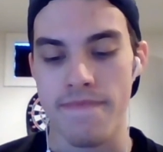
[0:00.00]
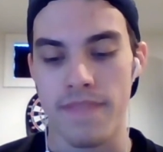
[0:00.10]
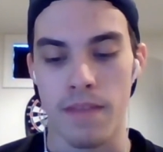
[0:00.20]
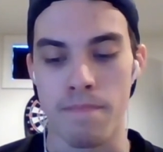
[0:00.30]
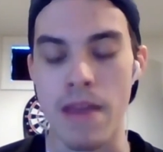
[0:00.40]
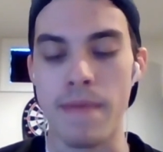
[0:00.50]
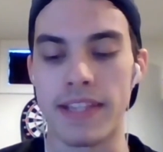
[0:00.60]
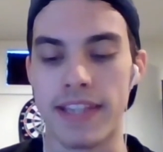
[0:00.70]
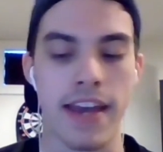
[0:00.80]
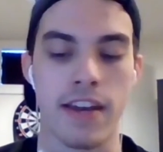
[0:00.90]
Maybe
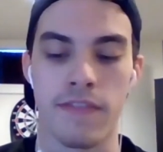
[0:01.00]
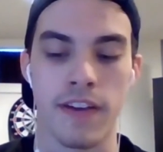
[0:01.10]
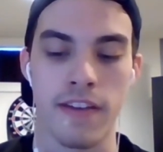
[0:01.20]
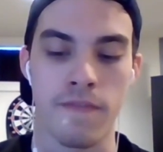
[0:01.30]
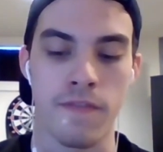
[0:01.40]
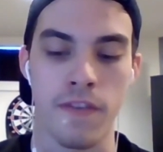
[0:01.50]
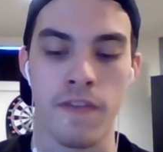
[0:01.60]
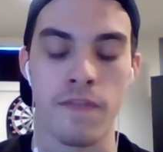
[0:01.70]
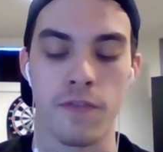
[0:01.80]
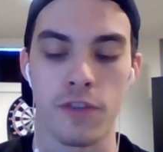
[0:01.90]
10 if I
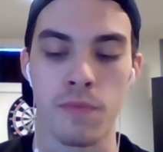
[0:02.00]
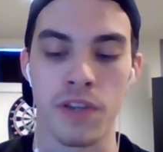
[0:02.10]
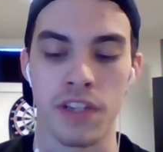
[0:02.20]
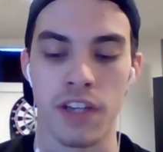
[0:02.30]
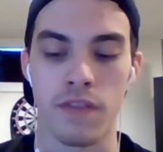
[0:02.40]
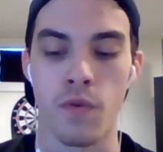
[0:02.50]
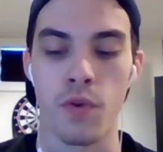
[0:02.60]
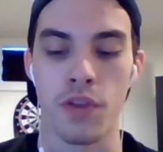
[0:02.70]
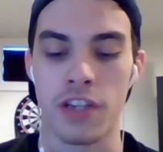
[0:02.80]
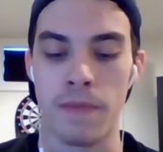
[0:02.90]
for some reason get a
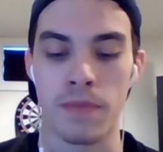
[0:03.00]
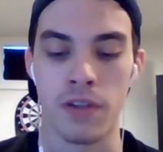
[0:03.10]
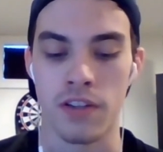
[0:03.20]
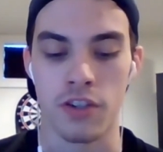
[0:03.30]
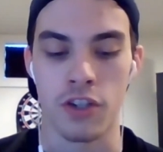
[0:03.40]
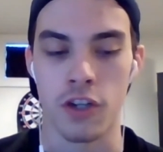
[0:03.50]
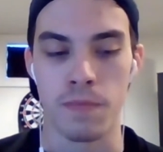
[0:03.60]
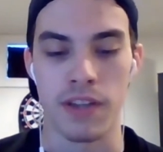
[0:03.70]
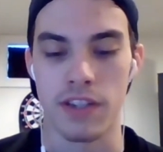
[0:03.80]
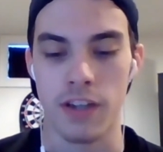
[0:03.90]
fourth attempt because a judge
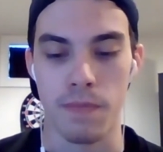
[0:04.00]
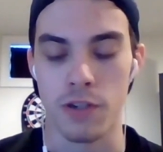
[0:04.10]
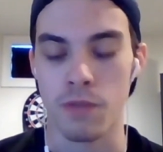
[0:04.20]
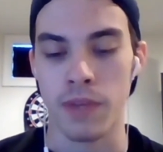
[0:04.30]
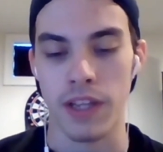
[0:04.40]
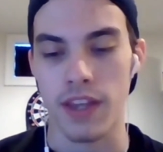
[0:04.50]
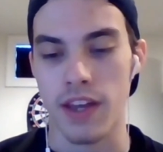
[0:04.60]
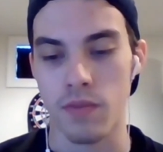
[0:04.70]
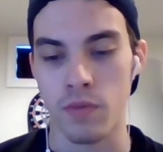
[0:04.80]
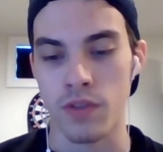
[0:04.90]
messed up or something like
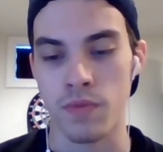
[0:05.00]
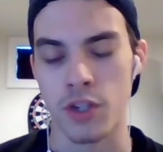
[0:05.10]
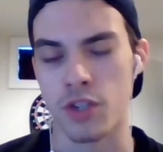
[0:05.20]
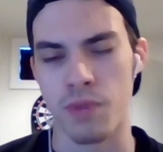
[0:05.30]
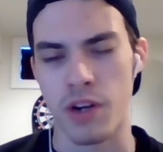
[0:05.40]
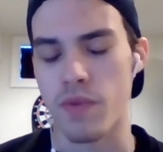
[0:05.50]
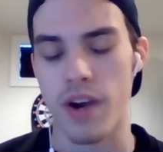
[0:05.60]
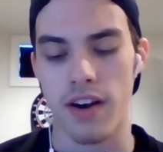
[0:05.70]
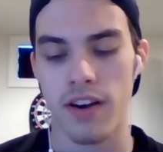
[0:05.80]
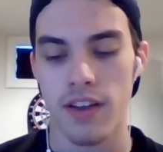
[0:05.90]
that, which is pretty
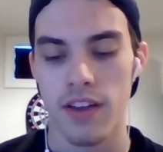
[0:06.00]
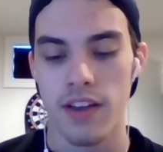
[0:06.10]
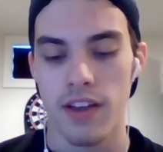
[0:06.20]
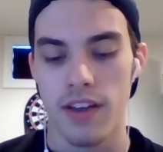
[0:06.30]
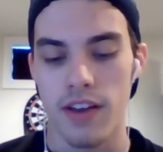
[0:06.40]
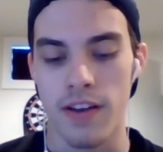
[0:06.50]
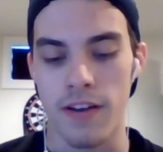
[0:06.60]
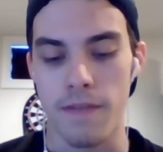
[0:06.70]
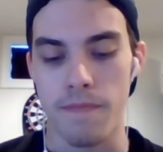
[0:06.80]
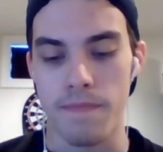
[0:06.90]
rare.
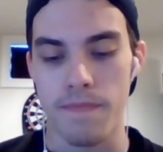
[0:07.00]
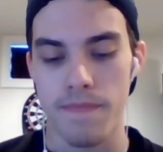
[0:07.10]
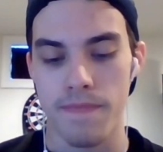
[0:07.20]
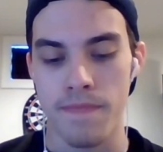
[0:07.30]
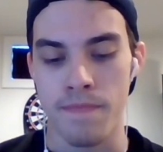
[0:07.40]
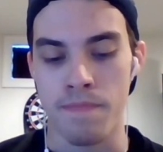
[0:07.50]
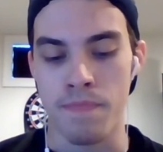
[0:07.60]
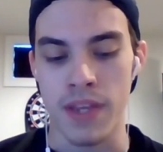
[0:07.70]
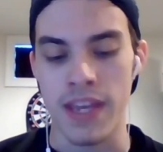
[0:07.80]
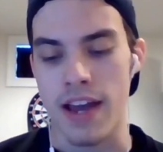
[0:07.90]
Um,
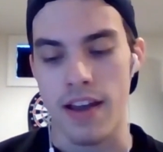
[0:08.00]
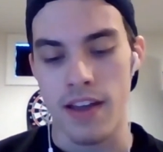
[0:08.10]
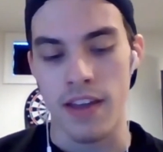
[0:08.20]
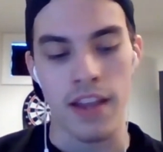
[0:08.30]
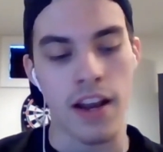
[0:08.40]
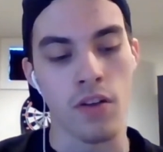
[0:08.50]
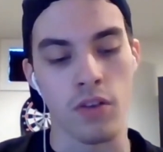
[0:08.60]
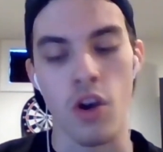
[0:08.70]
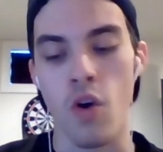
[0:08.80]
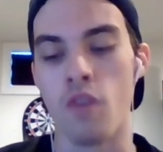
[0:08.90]
but yeah, and then I'll
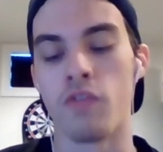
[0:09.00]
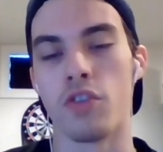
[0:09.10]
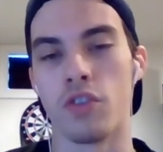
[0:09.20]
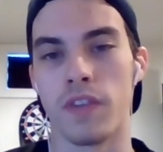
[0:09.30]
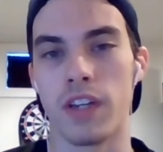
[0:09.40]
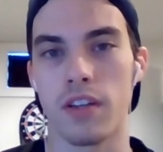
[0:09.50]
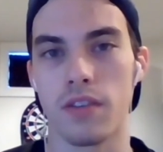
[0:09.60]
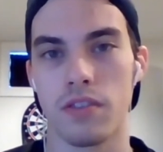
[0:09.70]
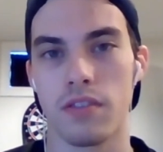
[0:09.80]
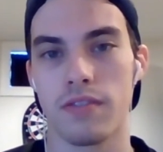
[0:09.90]
go over those
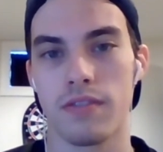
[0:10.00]
videos.